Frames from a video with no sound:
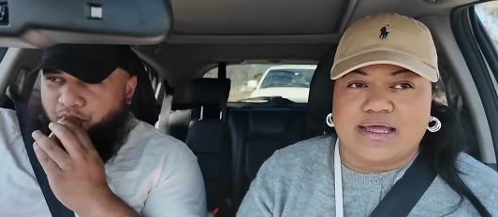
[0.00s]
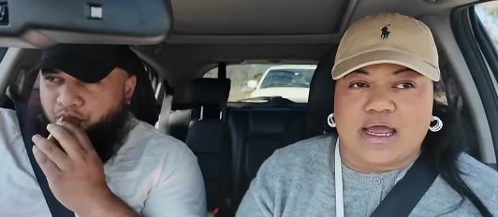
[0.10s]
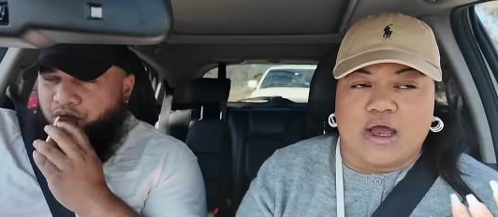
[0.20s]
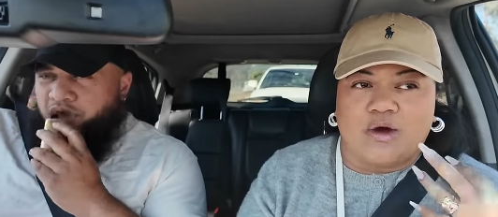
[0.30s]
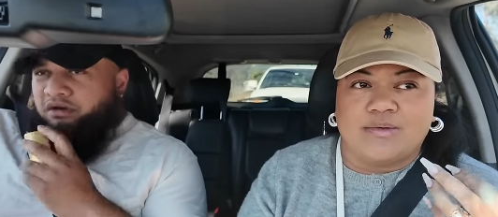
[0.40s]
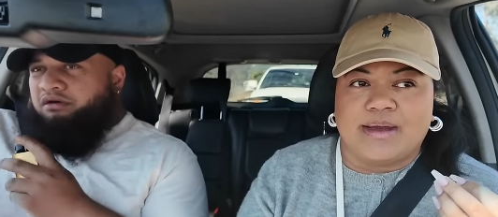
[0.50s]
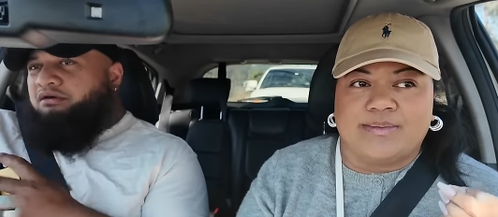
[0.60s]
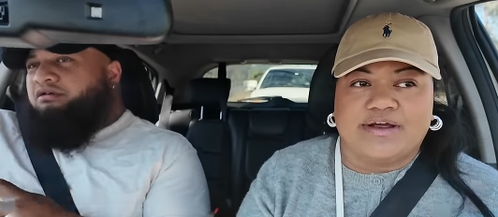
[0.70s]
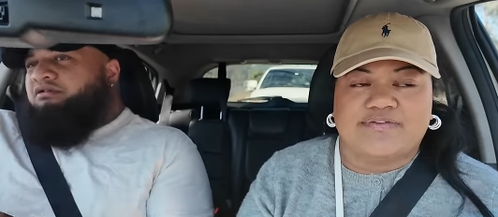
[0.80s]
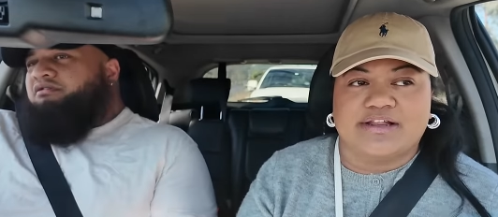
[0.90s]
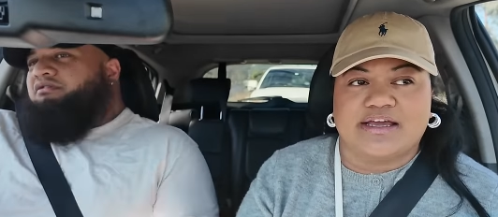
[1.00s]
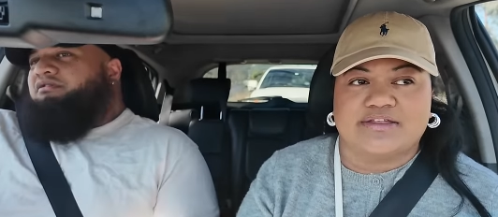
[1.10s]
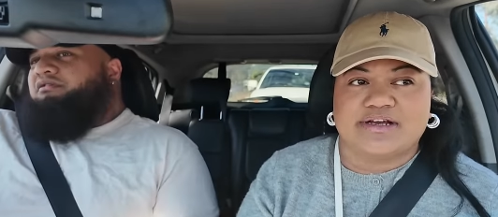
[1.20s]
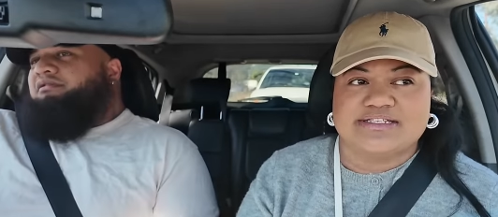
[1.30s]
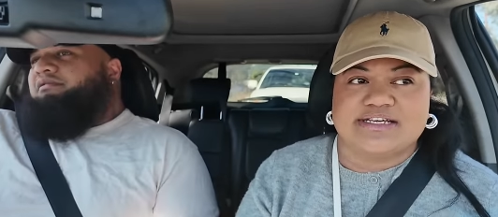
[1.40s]
Speaker 1: like I hold my breath for
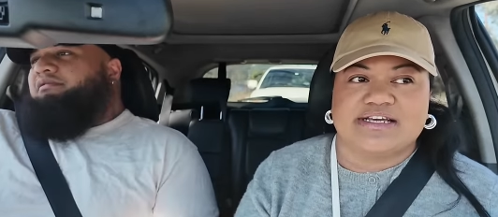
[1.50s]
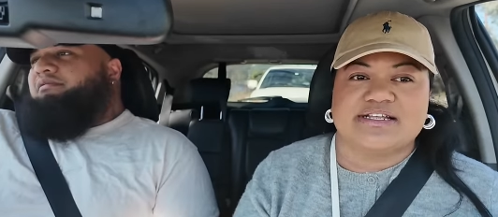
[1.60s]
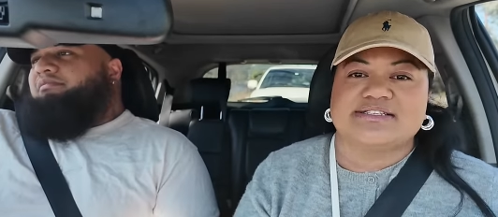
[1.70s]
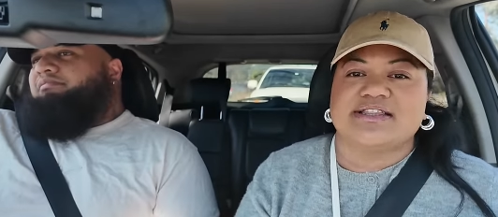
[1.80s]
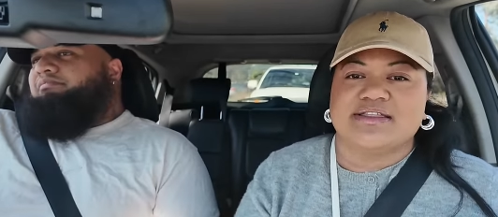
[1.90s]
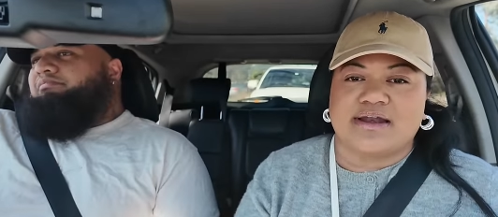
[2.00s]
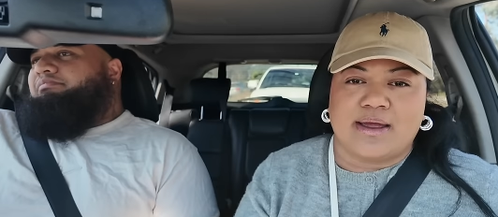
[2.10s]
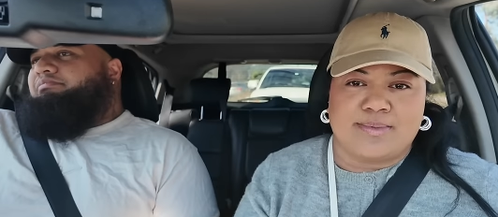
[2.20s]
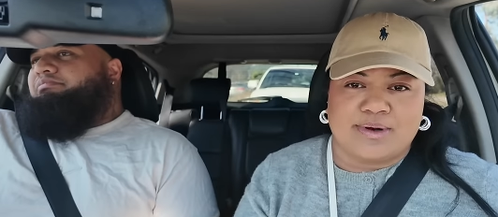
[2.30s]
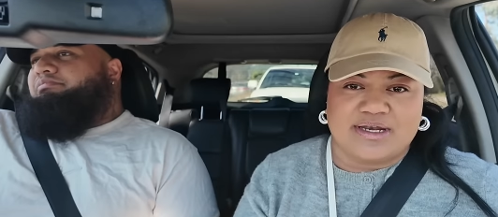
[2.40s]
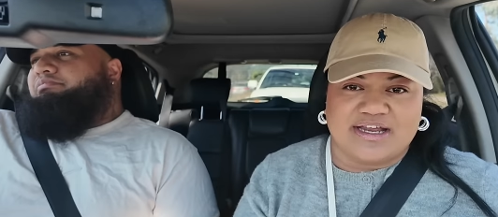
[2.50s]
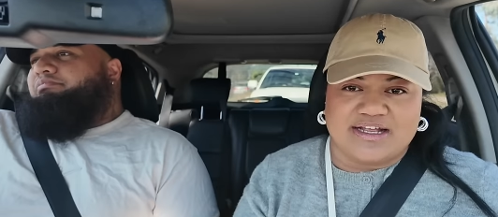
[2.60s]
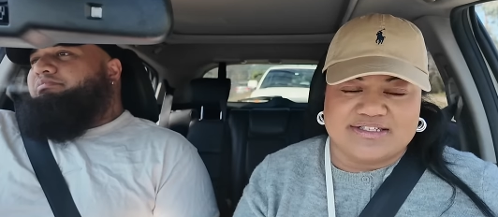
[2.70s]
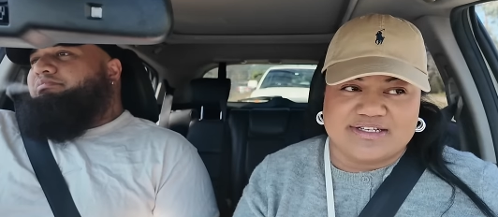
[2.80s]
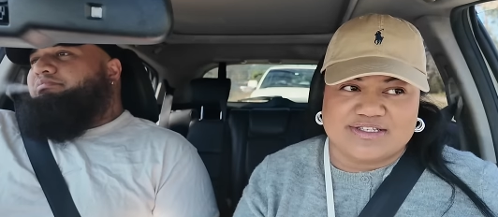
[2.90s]
like three seconds and then I put it
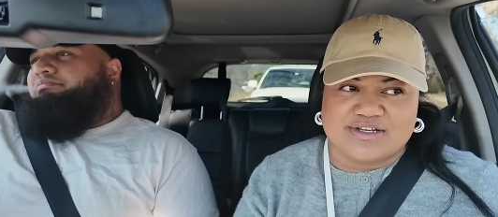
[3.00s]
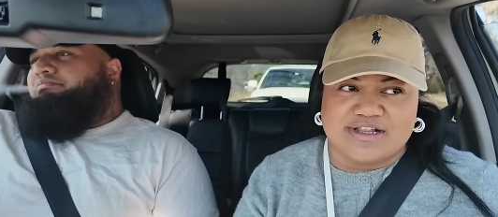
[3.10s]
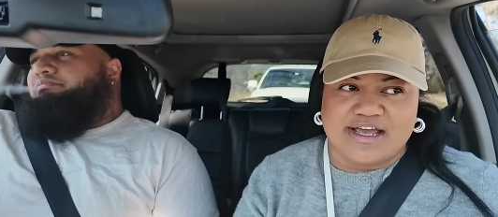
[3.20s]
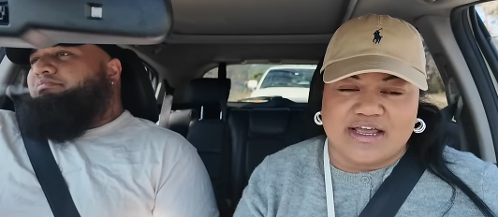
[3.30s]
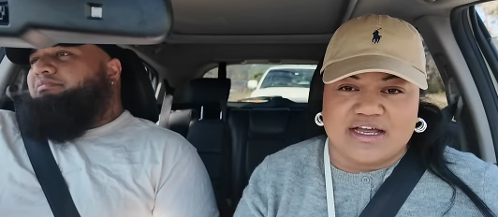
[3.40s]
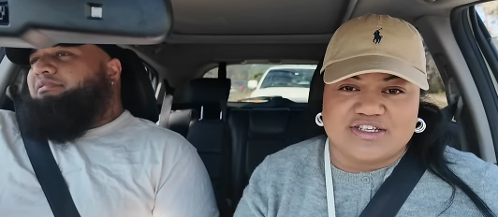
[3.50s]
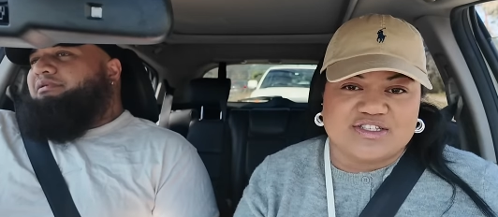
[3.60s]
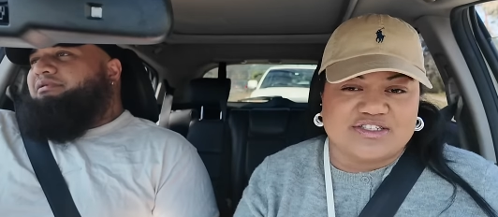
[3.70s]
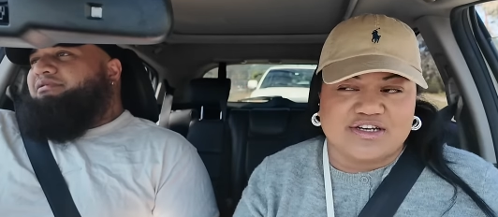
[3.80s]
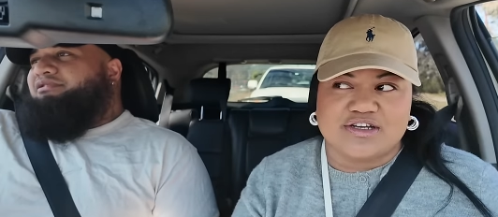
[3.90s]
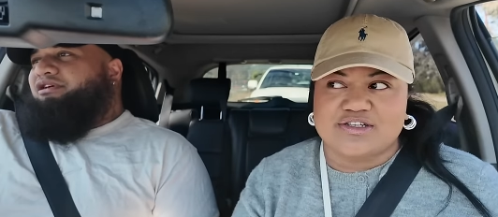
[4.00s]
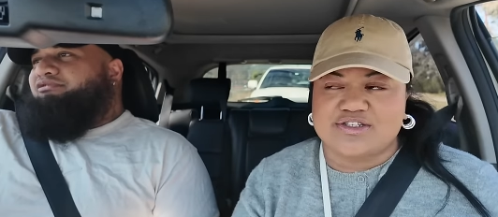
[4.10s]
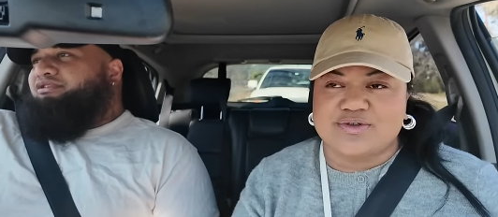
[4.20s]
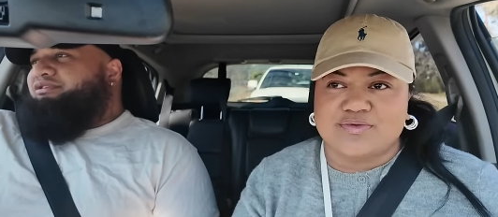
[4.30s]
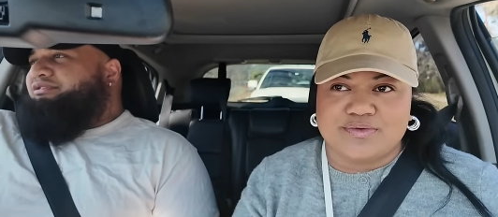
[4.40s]
down, so it's not like I just did it.
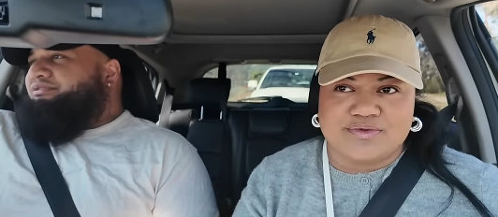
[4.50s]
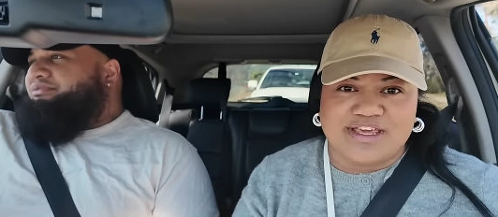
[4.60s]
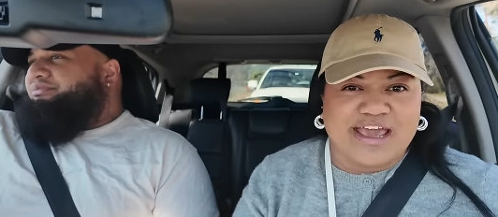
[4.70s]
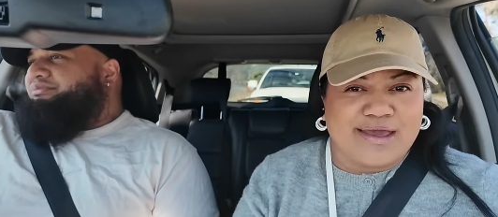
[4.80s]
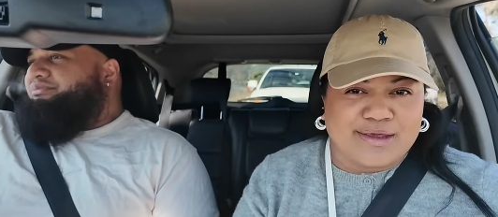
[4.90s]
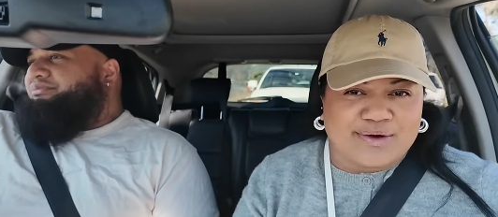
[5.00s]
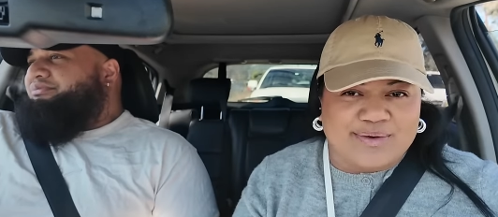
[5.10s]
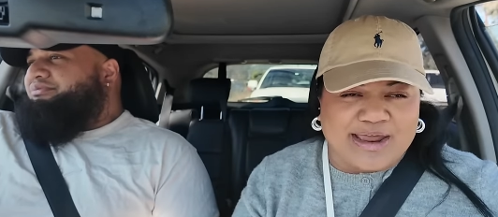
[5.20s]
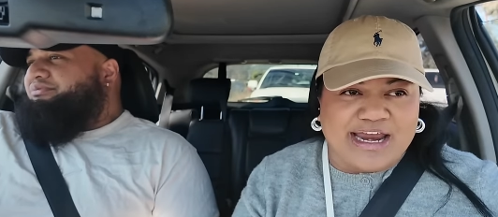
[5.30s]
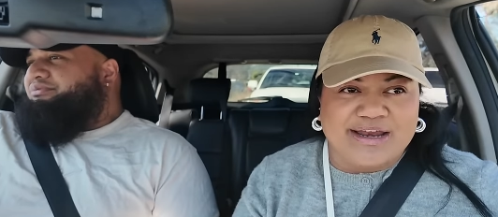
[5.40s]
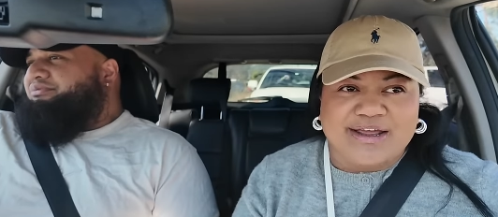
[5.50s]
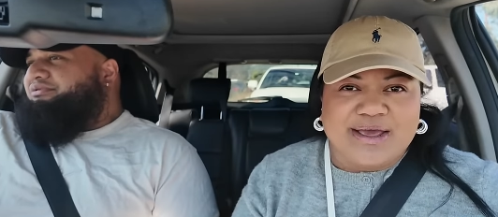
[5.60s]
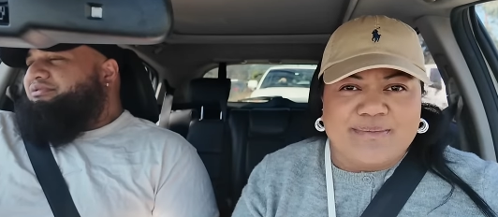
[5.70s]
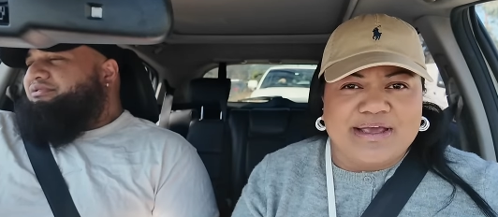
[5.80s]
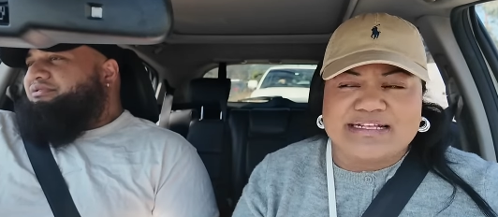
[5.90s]
Not rude. Yeah, you know what I mean.
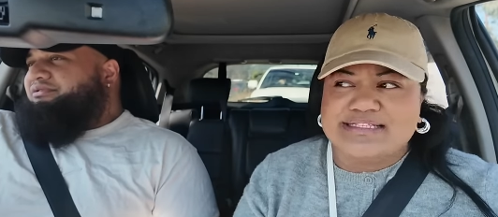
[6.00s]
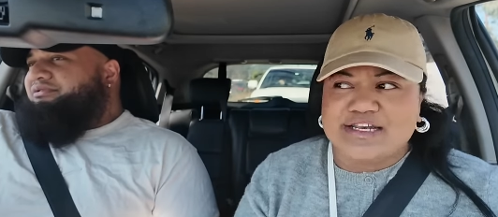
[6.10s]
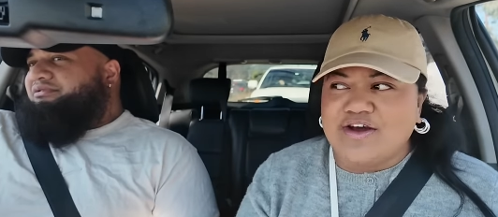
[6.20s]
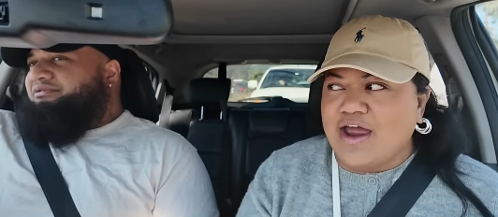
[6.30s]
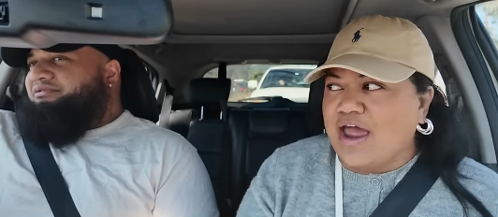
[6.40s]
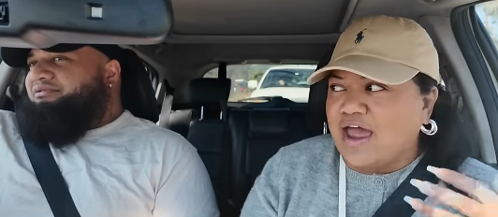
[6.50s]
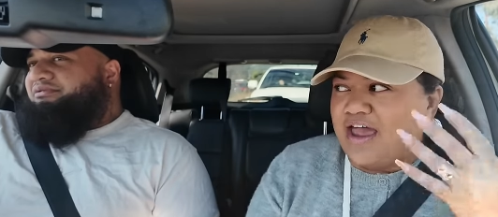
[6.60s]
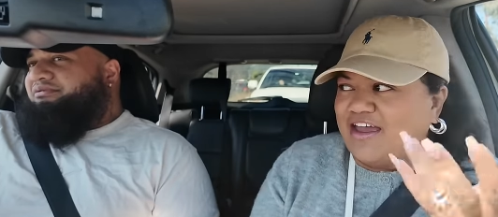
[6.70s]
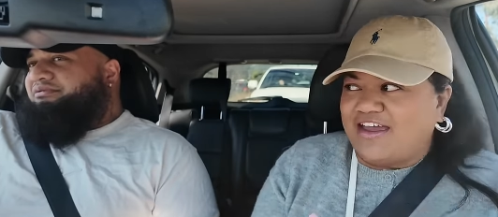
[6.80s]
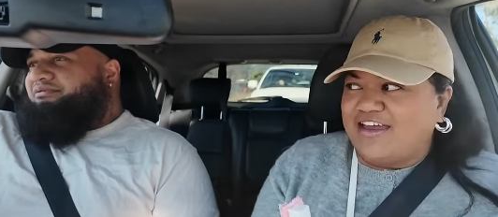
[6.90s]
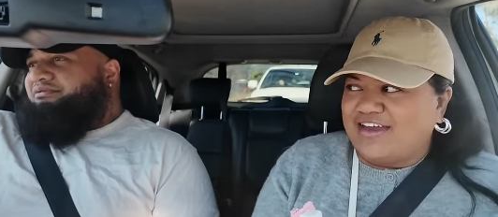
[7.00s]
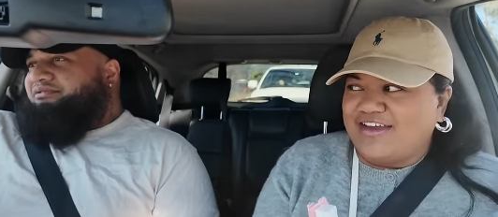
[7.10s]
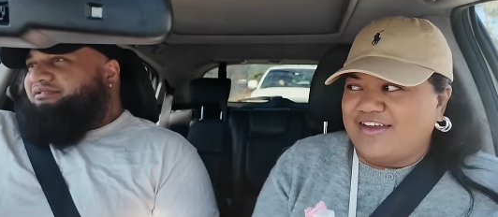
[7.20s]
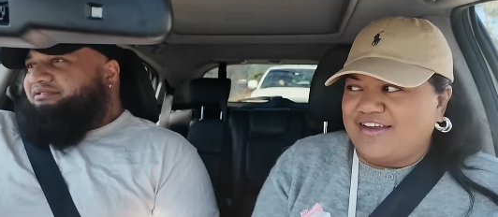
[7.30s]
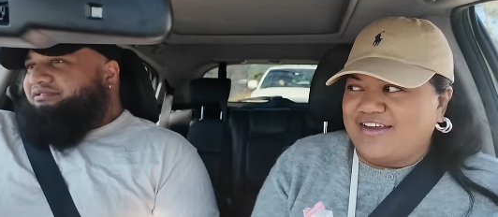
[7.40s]
Be considerate.
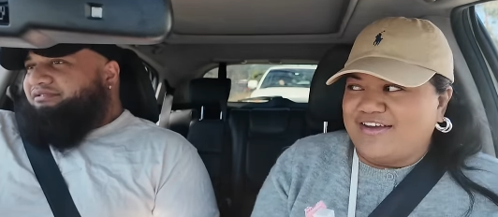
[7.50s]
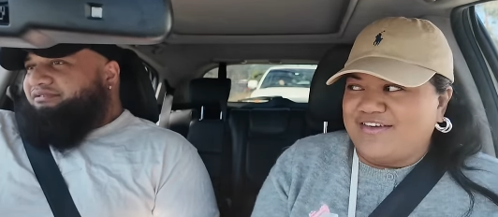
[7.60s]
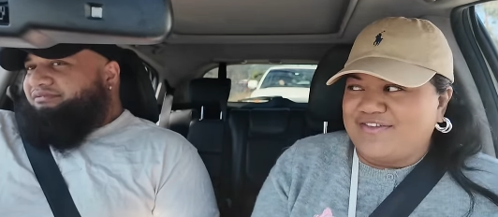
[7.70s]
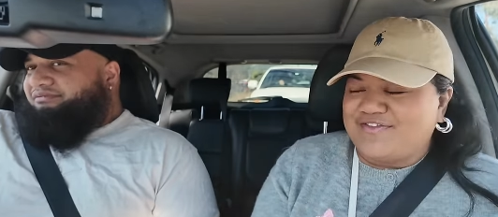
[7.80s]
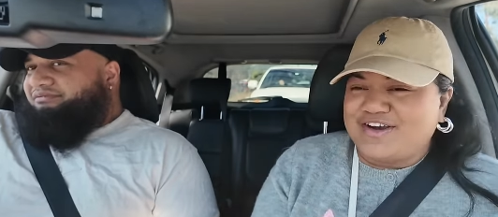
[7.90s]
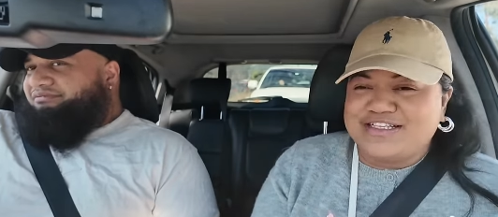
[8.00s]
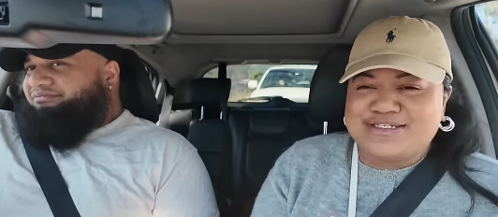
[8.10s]
Very